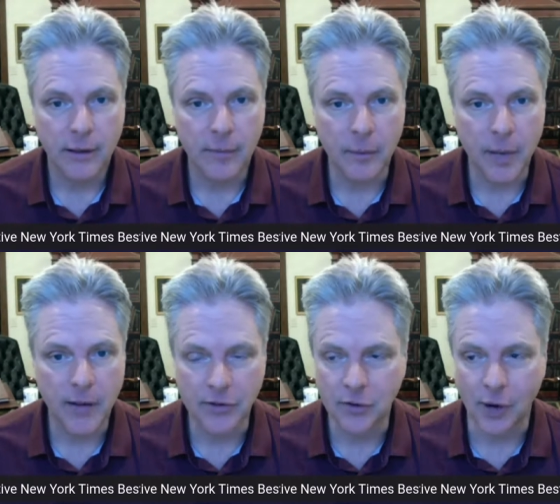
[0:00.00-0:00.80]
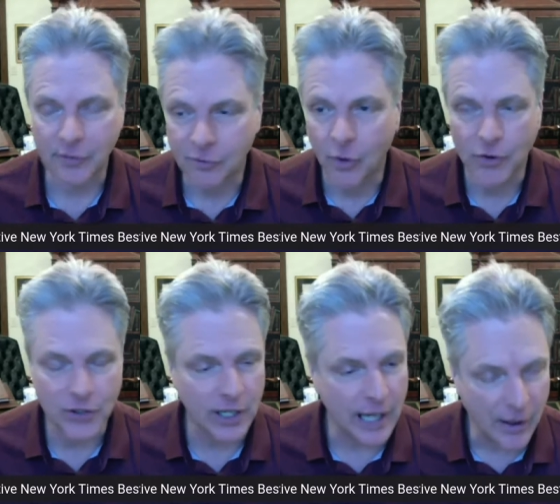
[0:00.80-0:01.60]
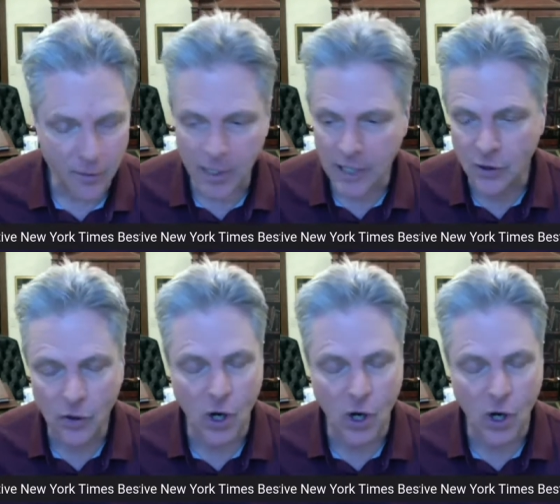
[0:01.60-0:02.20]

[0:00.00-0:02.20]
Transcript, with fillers: I mean, we had this great fortune and now the money's all